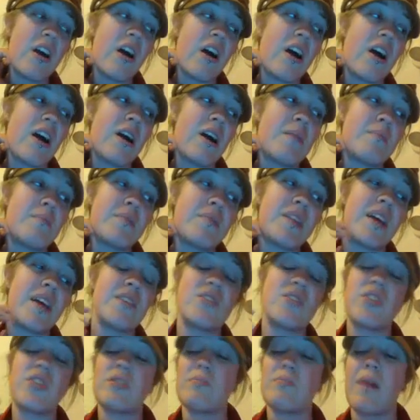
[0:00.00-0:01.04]
Um, but
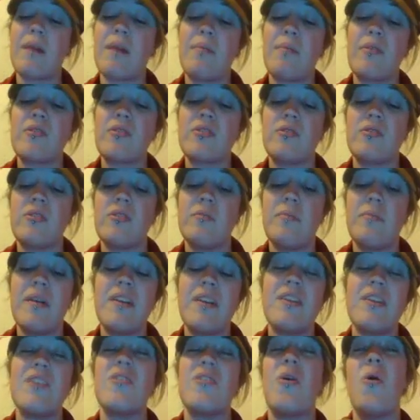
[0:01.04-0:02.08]
that's just my personal
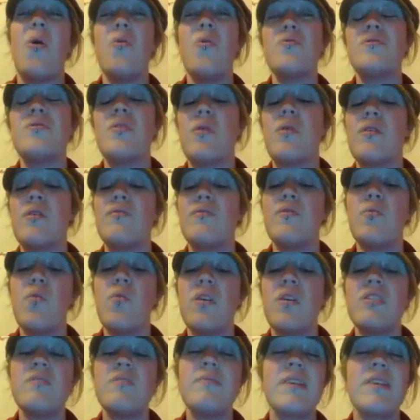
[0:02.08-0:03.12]
opinion. Also, if you
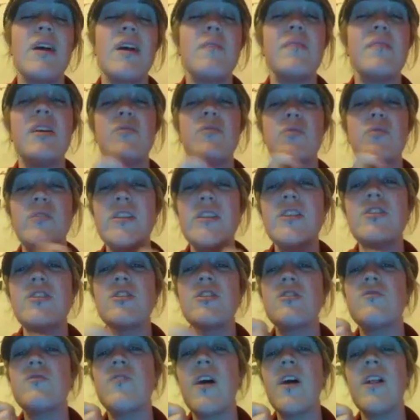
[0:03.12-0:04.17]
want to become a
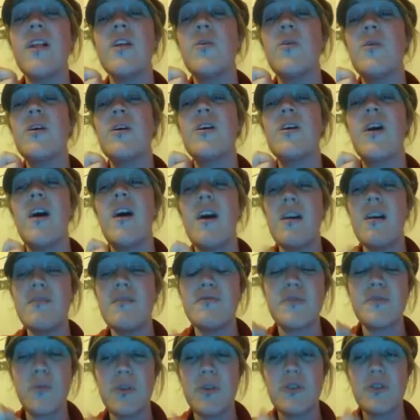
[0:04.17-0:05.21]
religious follower
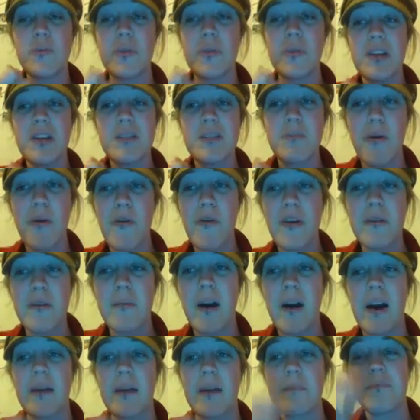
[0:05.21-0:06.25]
of Twitch Plays
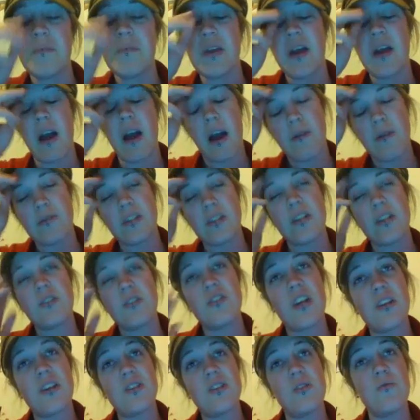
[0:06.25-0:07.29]
Pokemon, I would
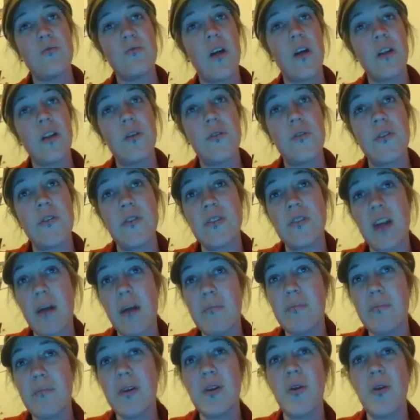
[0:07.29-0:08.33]
suggest you follow their
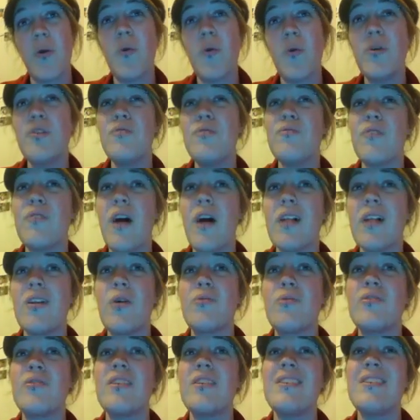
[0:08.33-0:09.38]
Tumblr or you
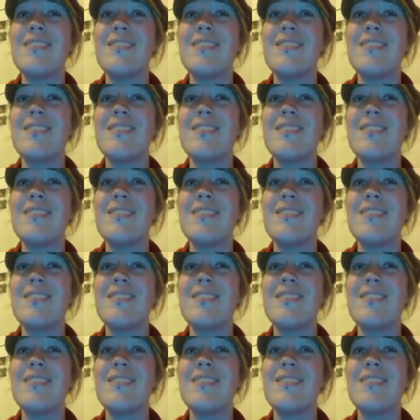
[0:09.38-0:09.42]
follow the